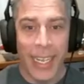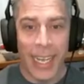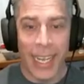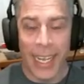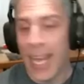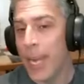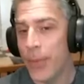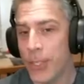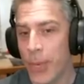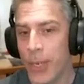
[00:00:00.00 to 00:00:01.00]
I
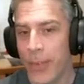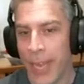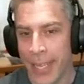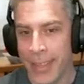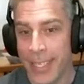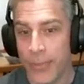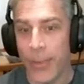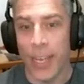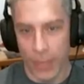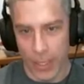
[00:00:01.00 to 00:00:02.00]
wish I would have had this
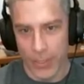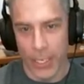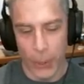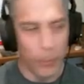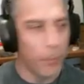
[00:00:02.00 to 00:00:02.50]
5 glyphs ago.